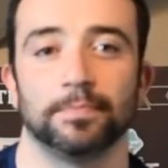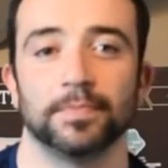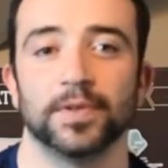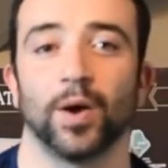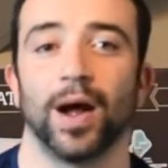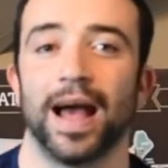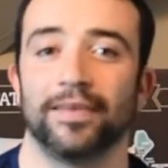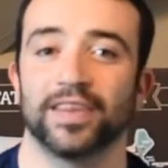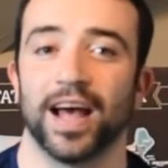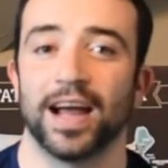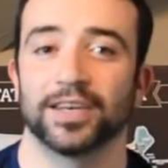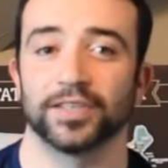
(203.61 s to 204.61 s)
have
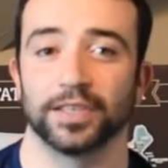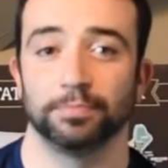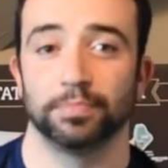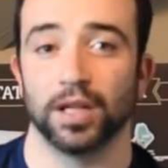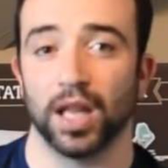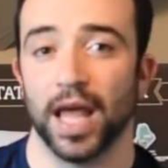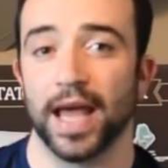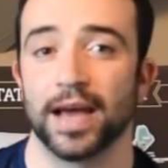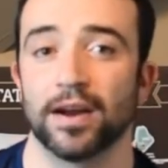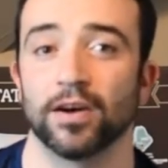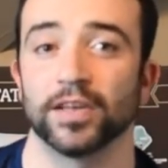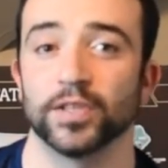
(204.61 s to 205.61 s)
to actually plan
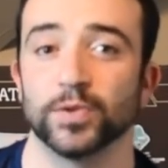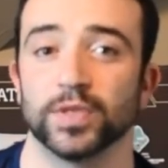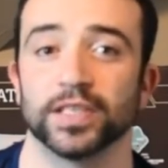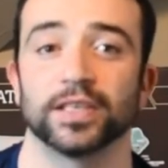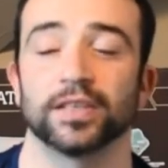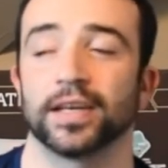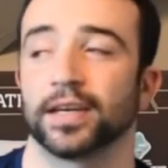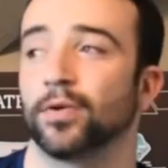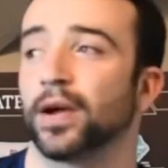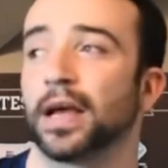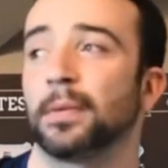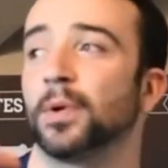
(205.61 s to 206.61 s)
on using it. Like,
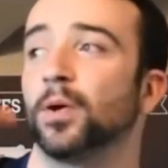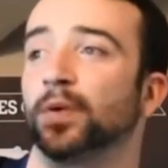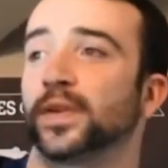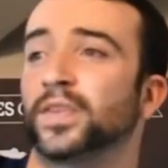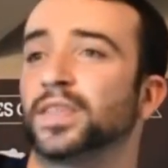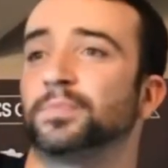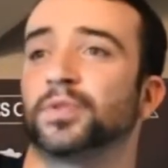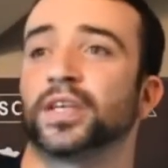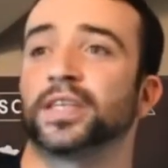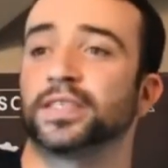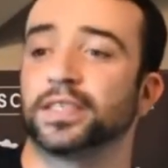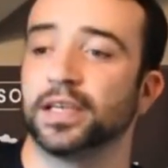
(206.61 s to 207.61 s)
okay, I'm going to this
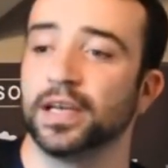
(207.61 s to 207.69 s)
place,